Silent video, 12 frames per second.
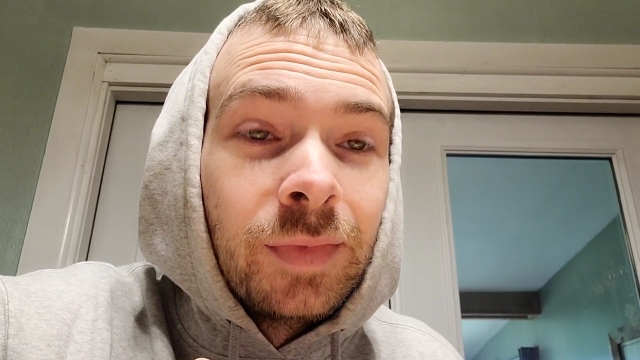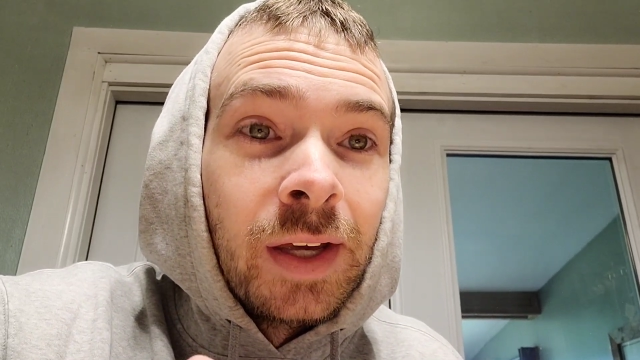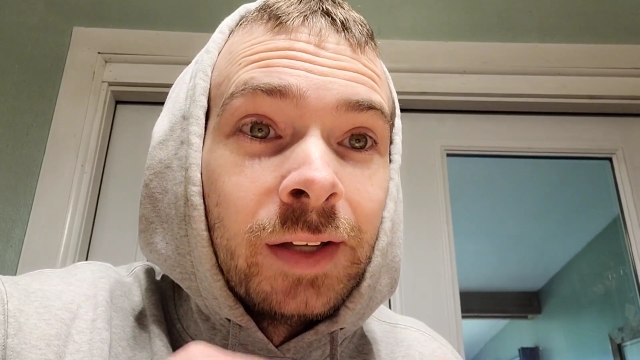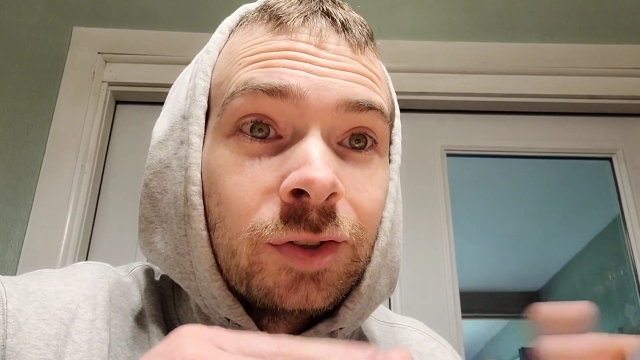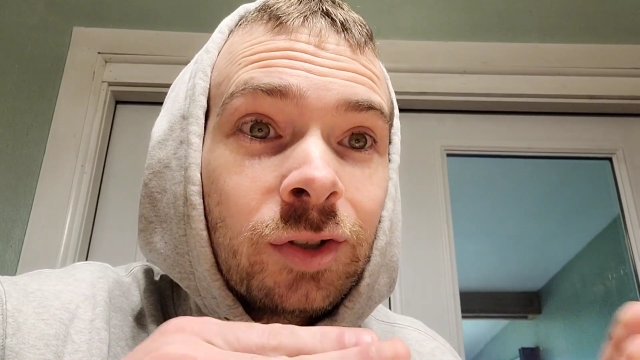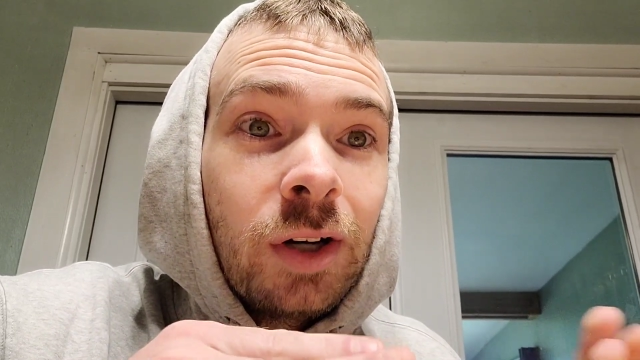the
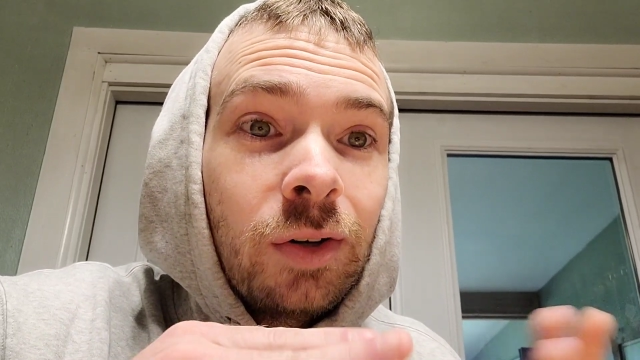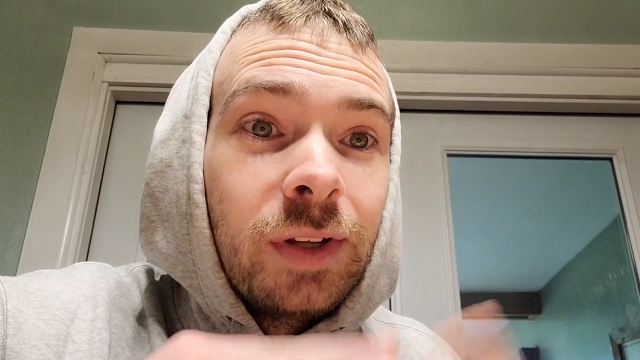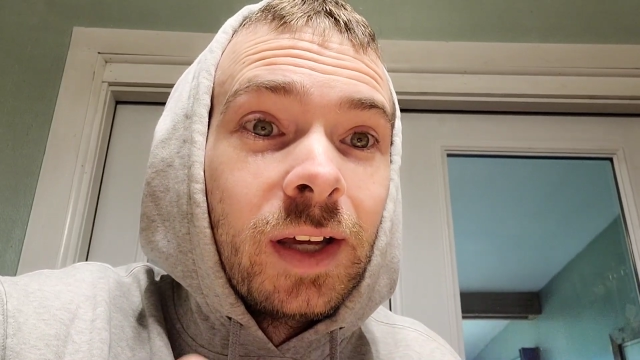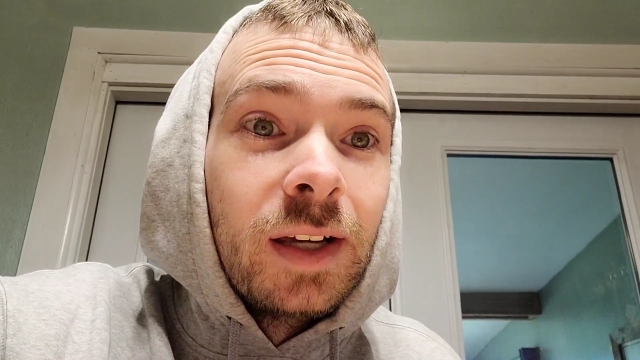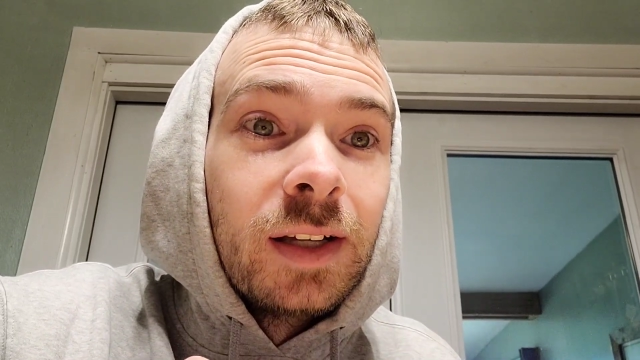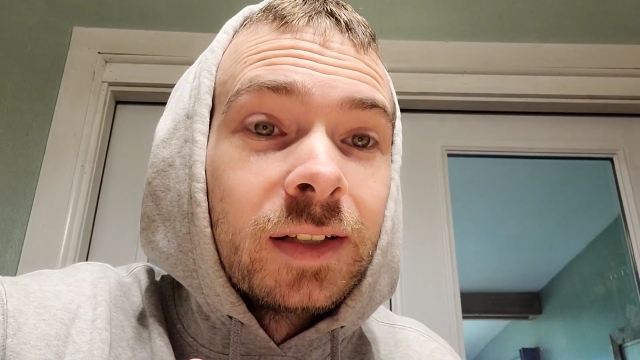intro
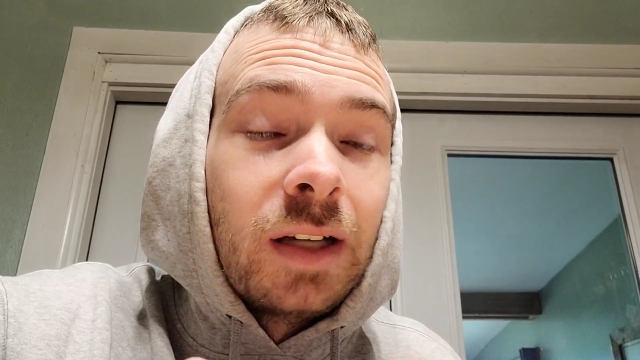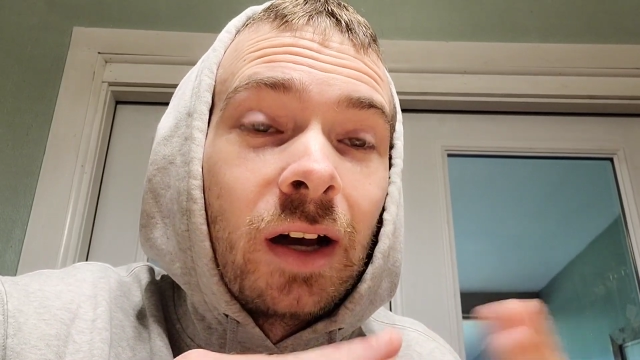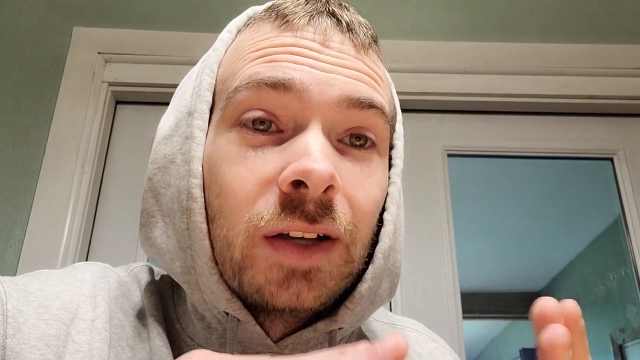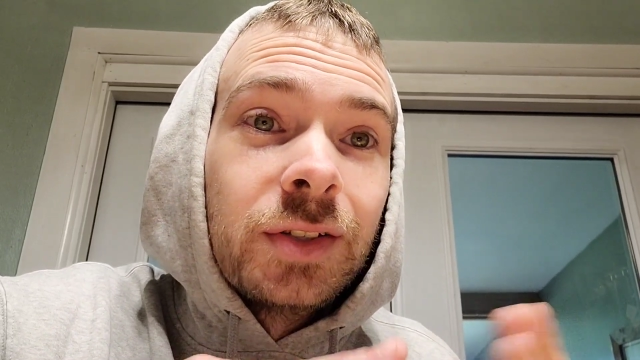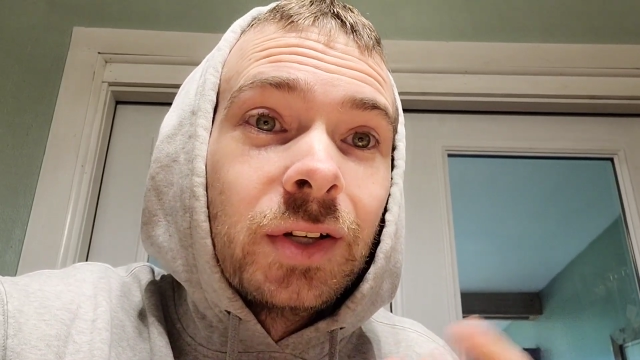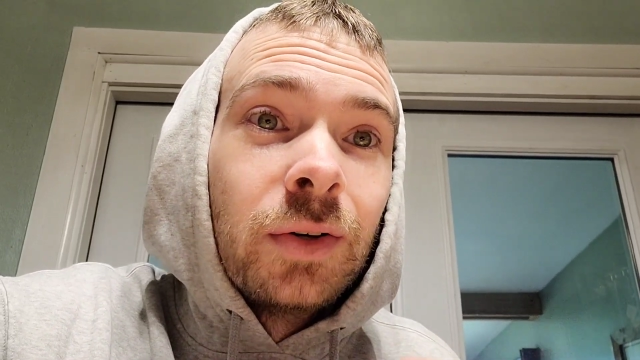thing is
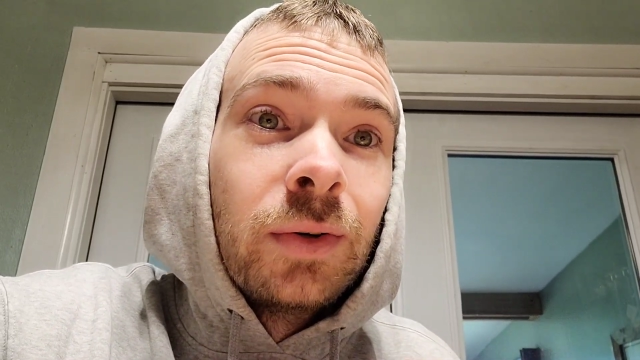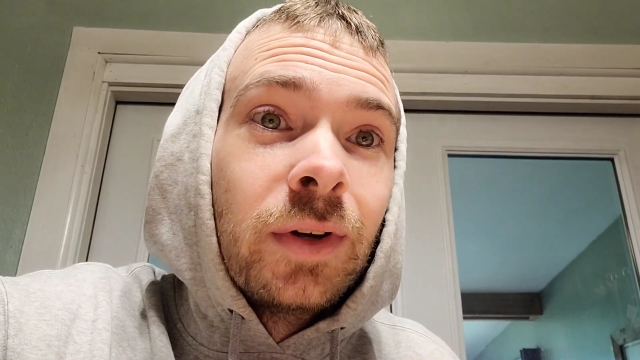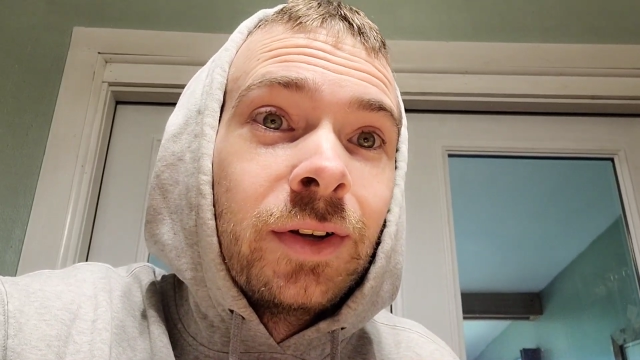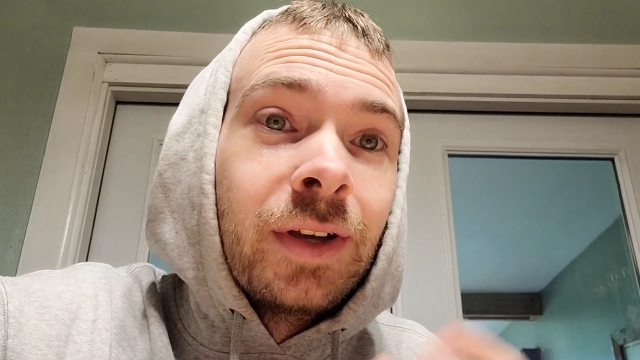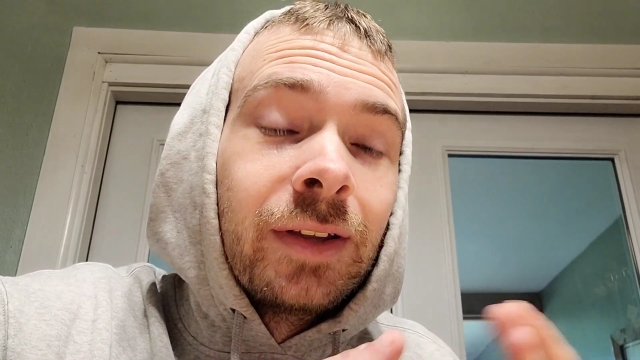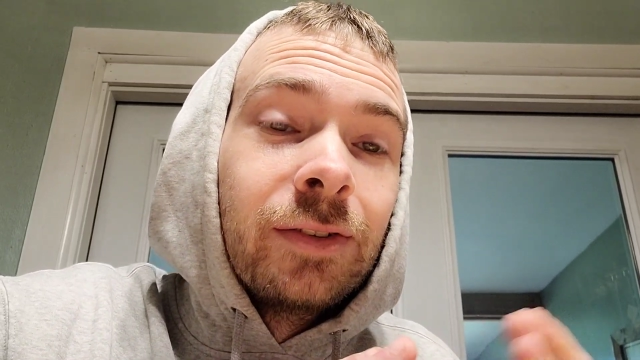also
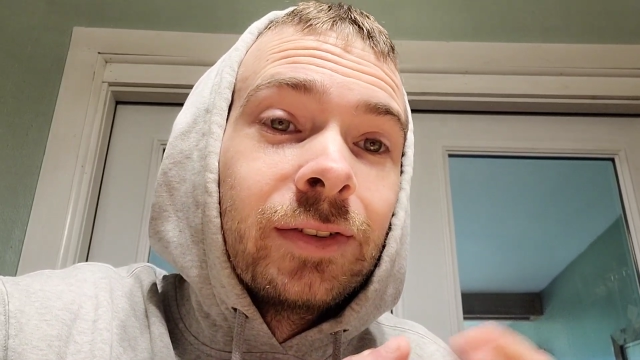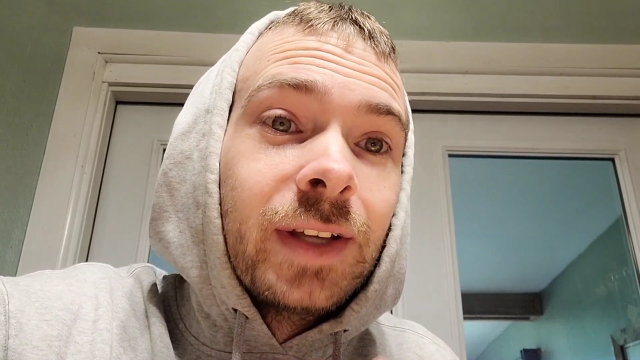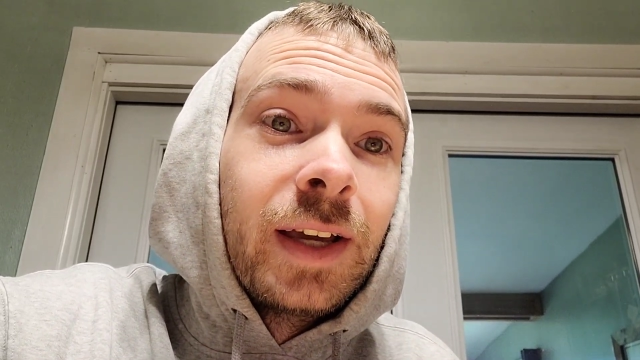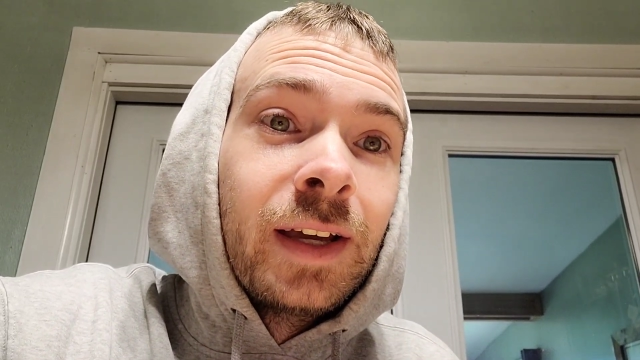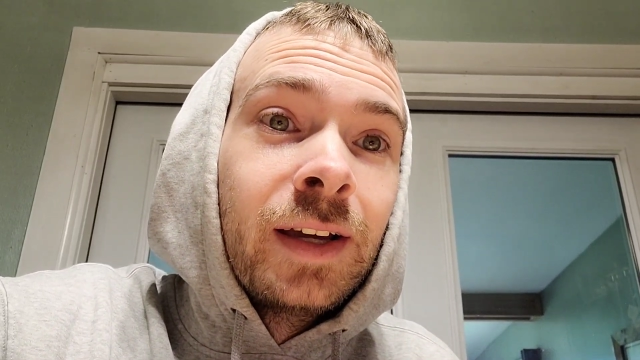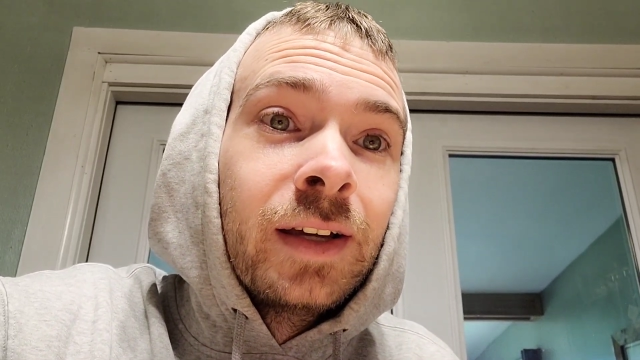another
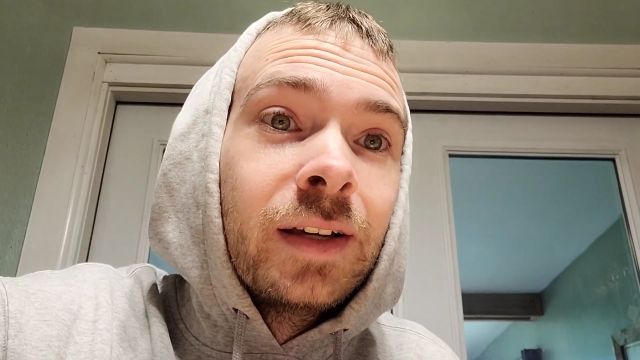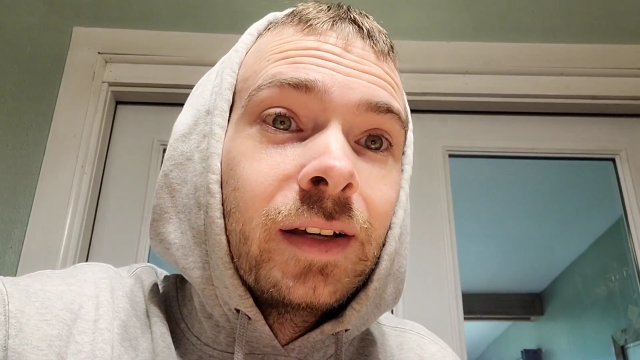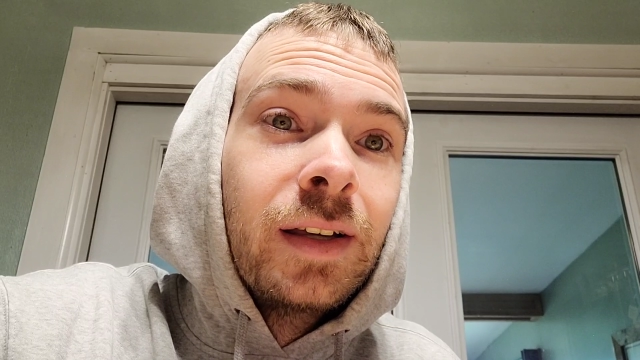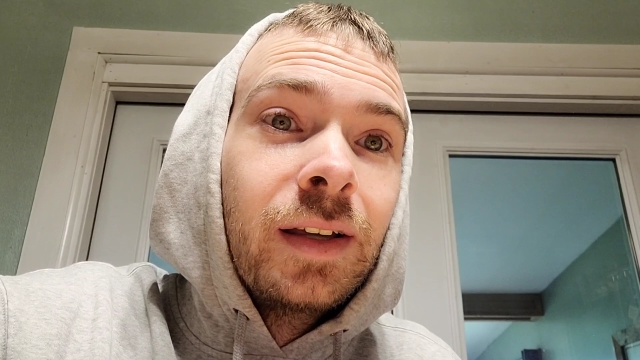thing